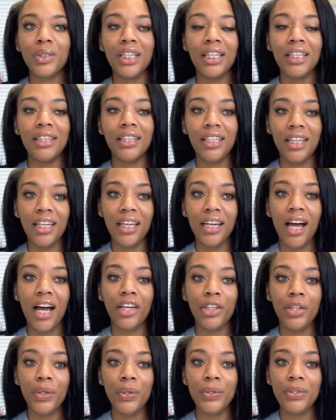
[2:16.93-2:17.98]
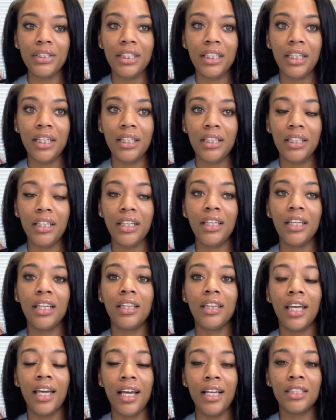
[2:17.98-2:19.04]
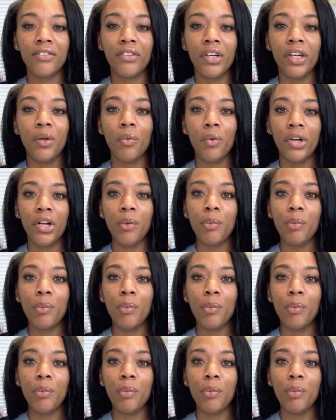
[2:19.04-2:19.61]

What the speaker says: And then I use CND. It lays very well,